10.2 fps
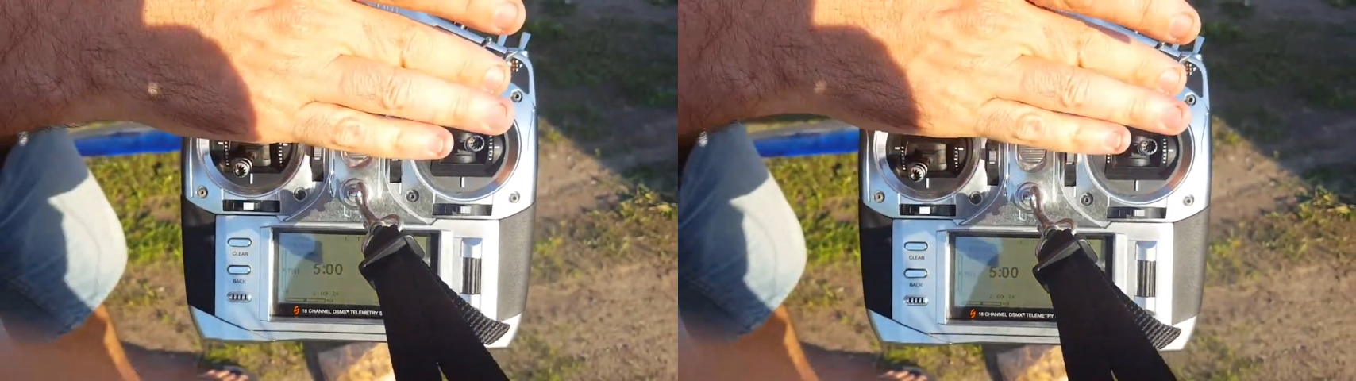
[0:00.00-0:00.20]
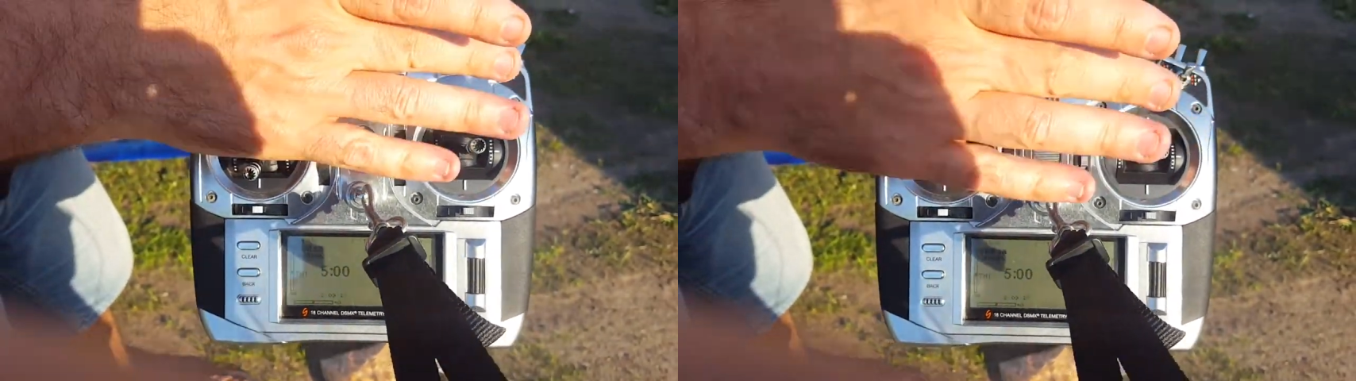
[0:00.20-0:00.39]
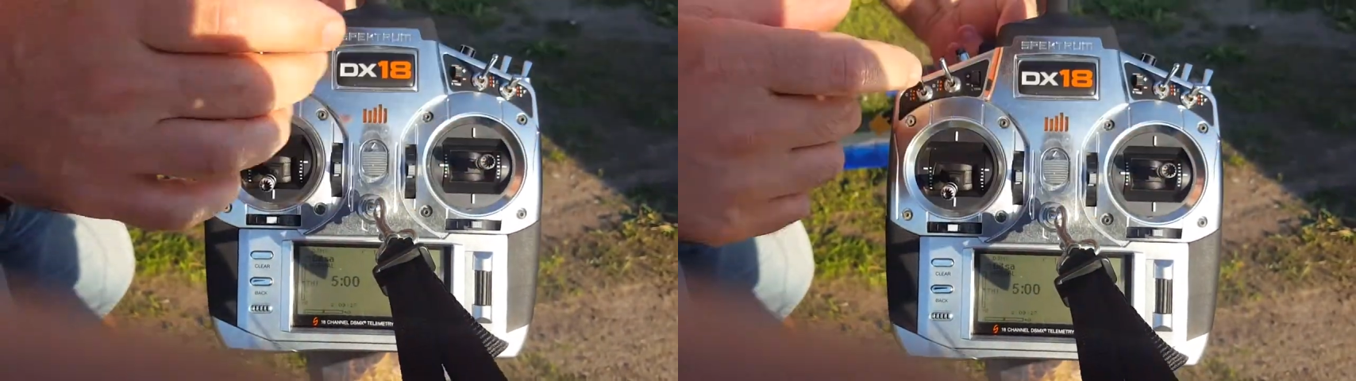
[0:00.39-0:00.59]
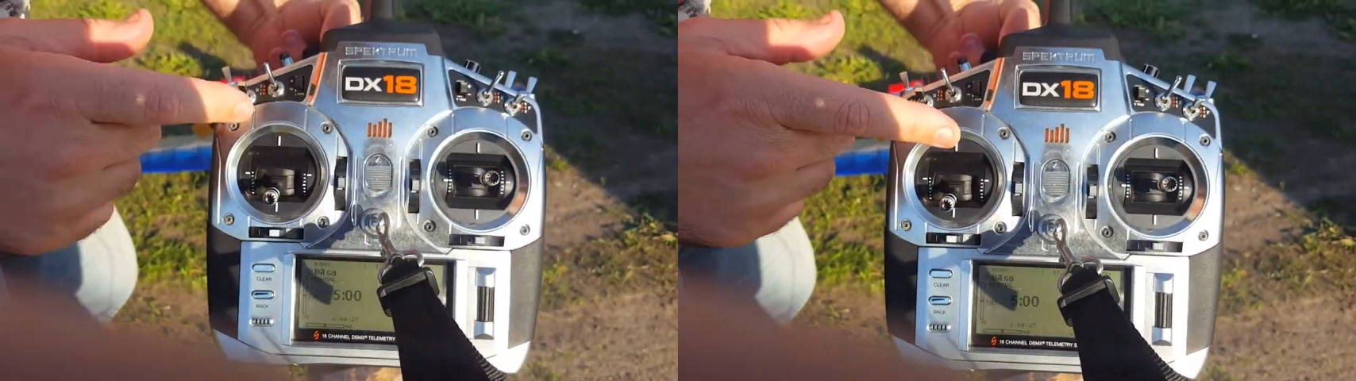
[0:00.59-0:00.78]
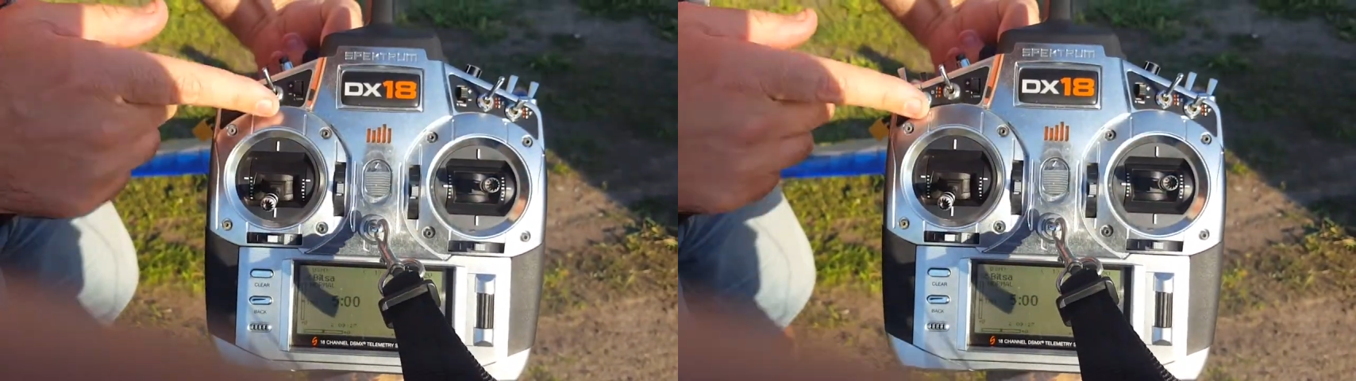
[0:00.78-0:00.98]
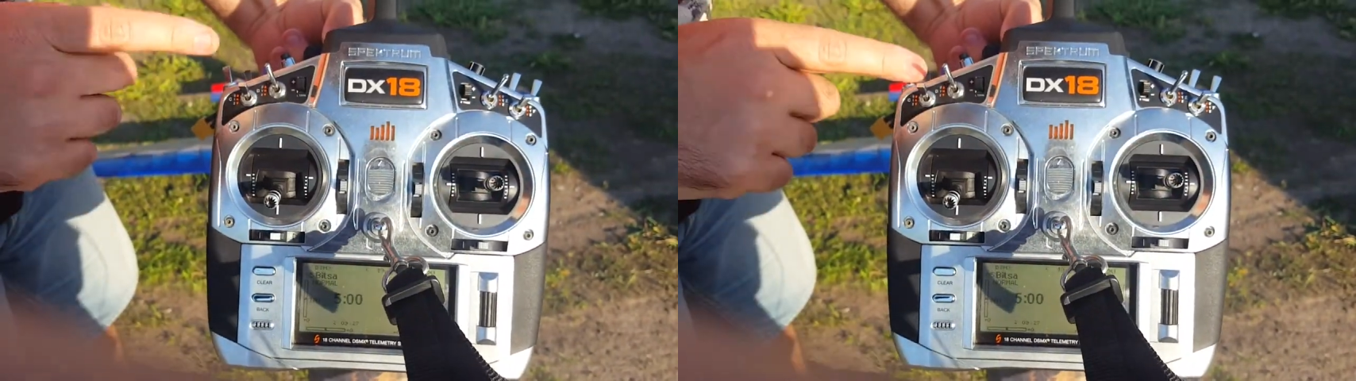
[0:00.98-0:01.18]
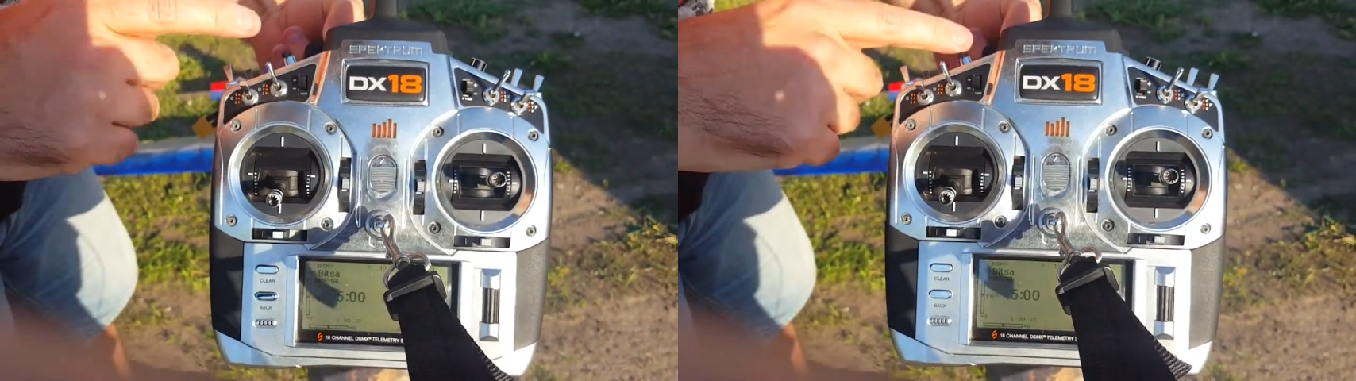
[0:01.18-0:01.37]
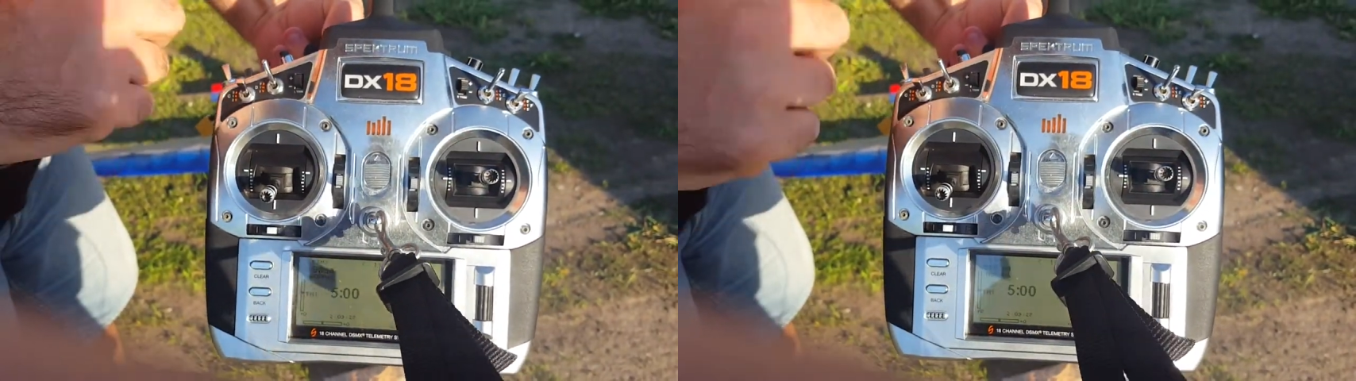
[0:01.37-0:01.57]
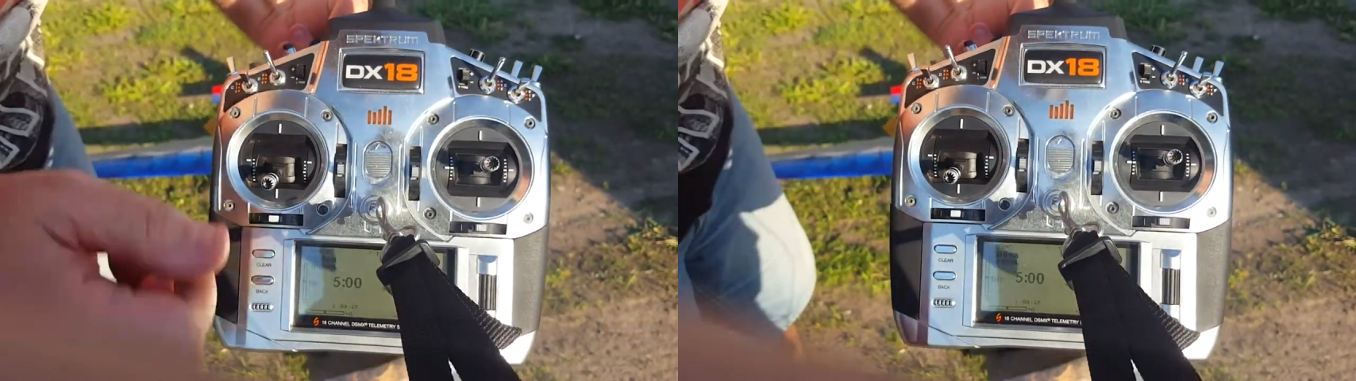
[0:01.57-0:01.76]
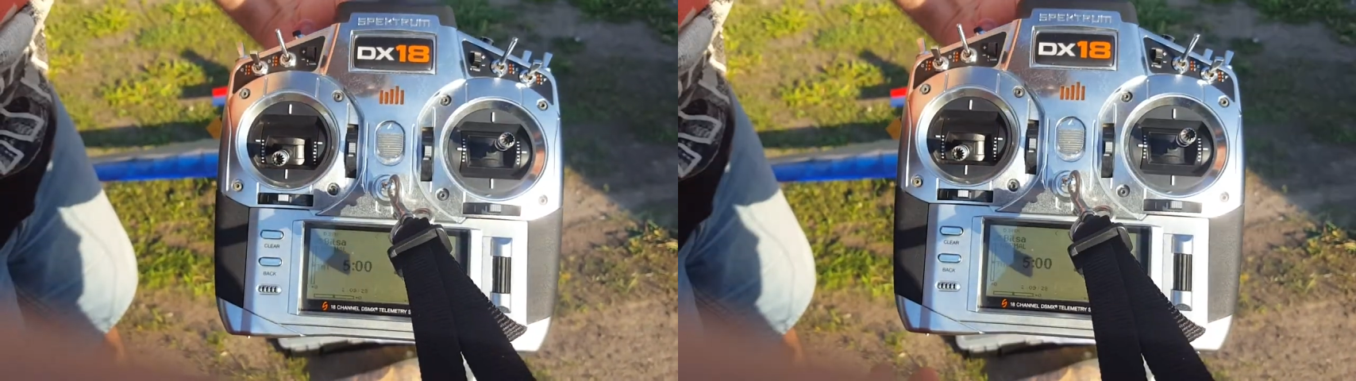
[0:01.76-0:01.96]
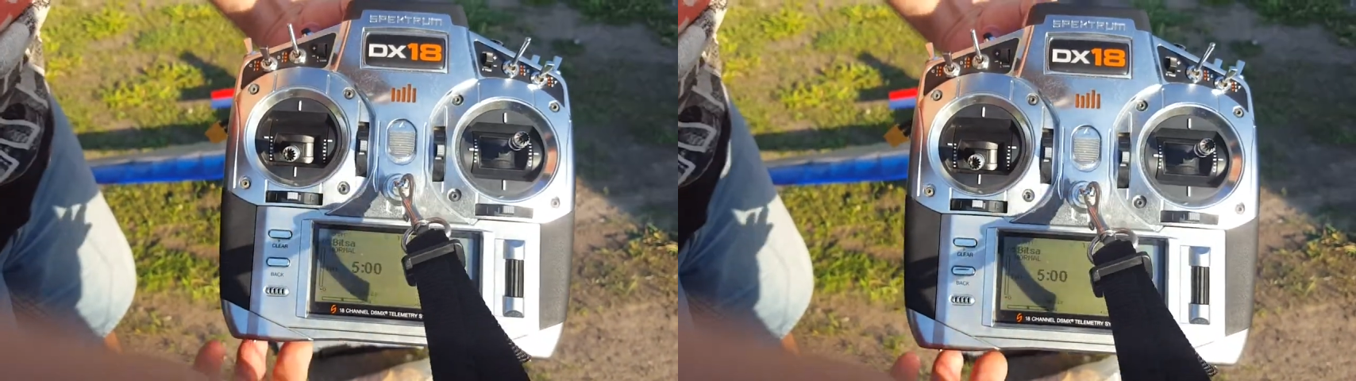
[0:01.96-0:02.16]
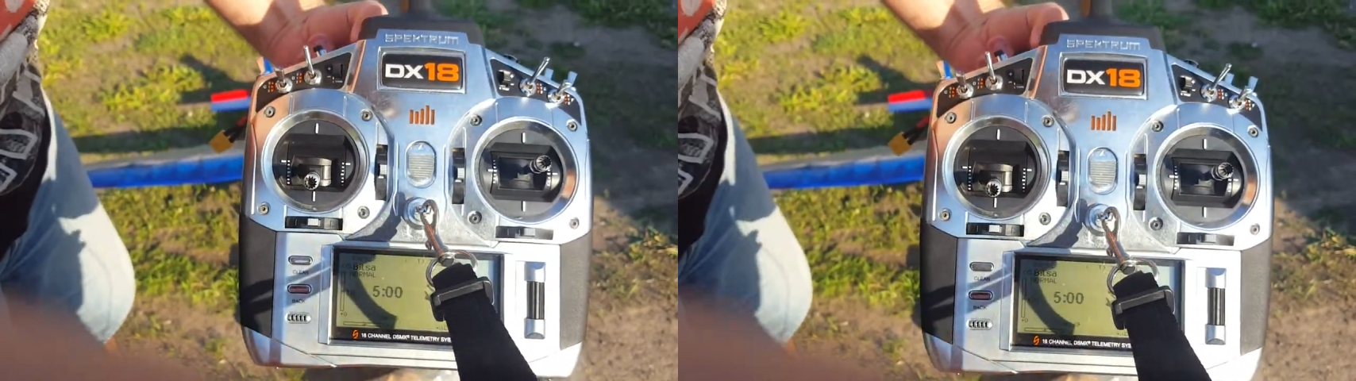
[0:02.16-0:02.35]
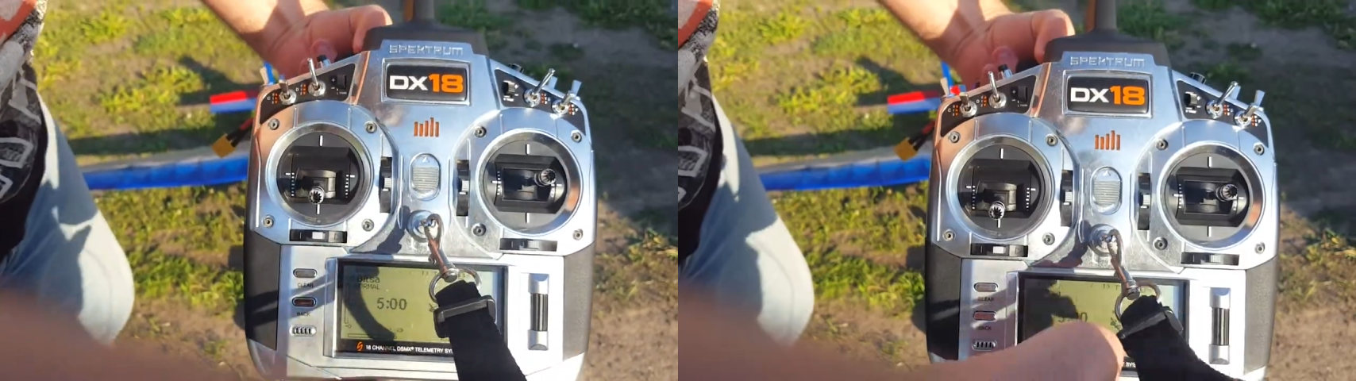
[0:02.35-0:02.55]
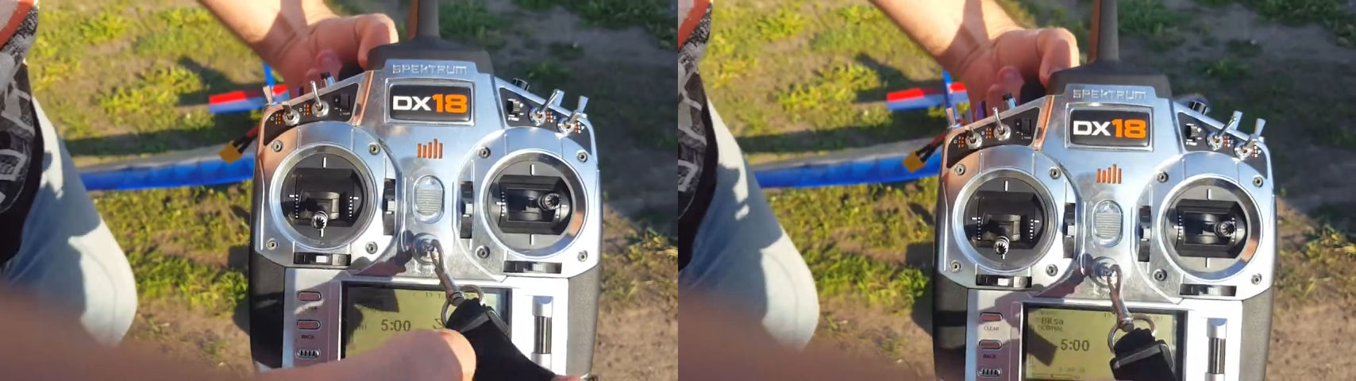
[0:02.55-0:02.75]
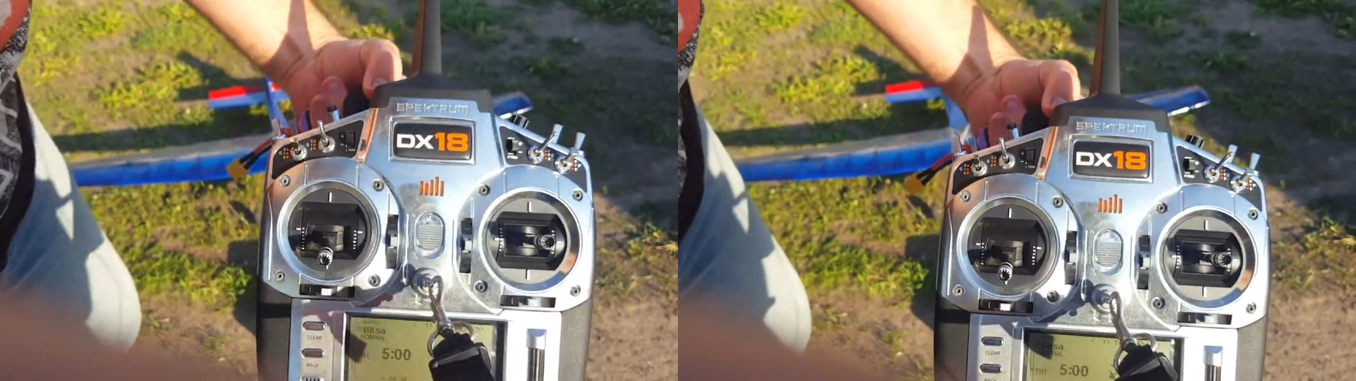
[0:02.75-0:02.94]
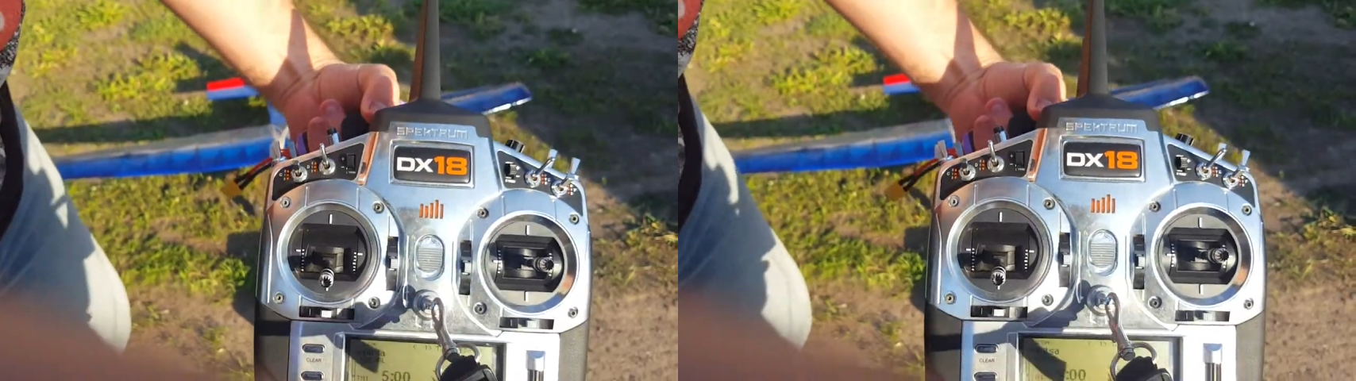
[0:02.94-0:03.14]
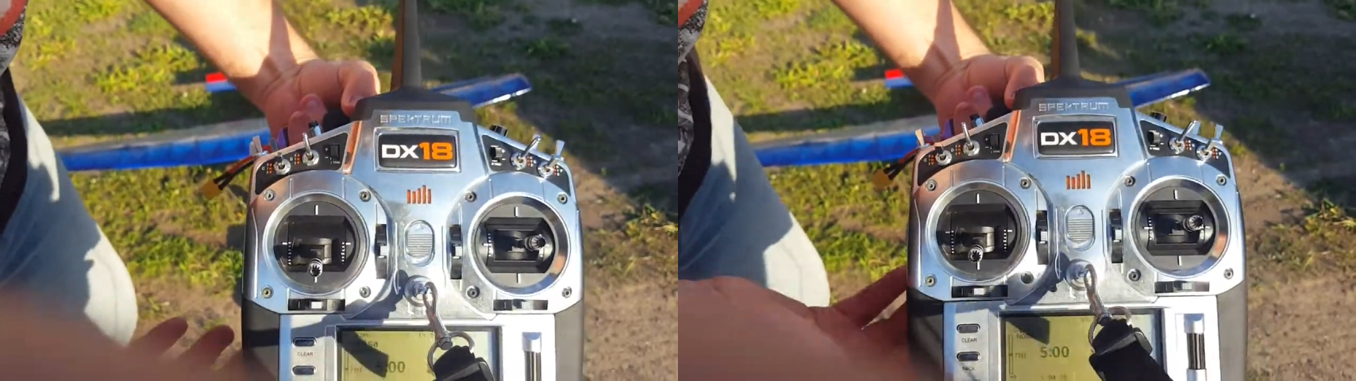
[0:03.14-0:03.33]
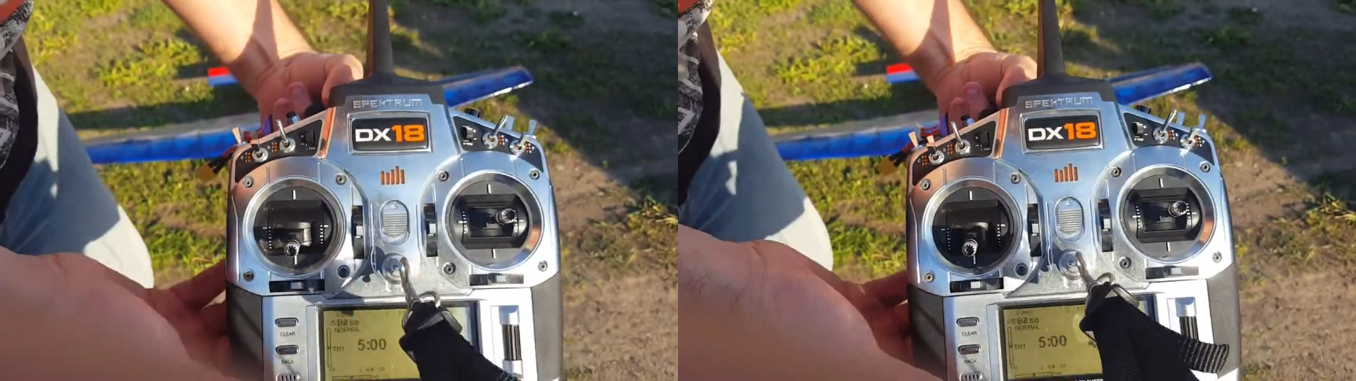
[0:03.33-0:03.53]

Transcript: (no speaker visible)